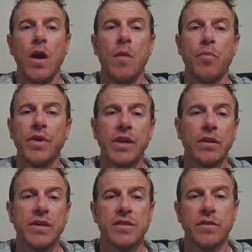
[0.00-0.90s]
Putting a
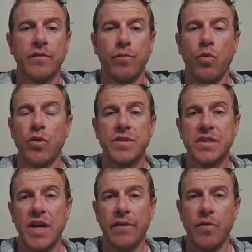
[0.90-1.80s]
list of words
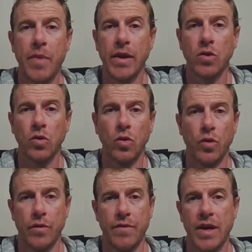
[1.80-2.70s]
into alphabetical
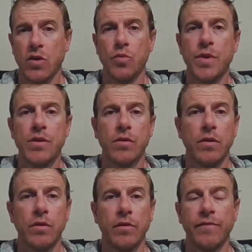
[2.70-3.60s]
order, and that could be
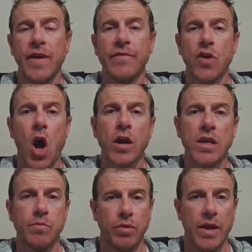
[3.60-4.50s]
your favorite
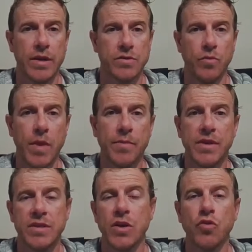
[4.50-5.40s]
hockey players, or maybe
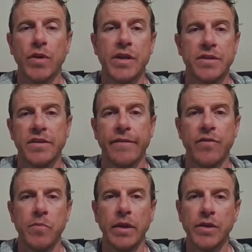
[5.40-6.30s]
it's ingredients in a
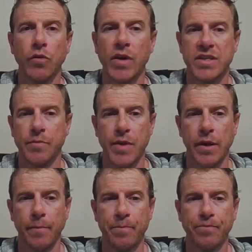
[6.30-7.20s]
familiar recipe.
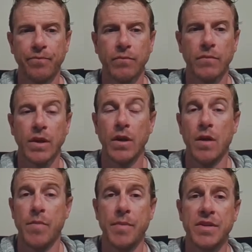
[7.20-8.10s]

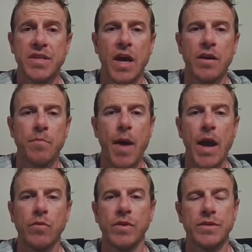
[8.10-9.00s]
Maybe it's counting
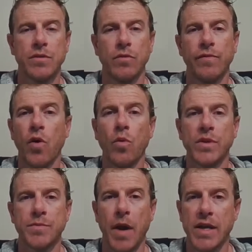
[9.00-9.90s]
backwards or
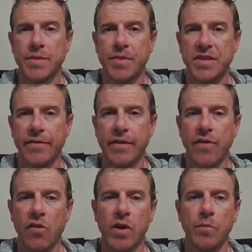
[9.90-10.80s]
forwards by a specific
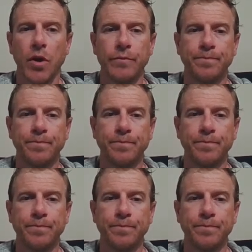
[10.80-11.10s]
variable.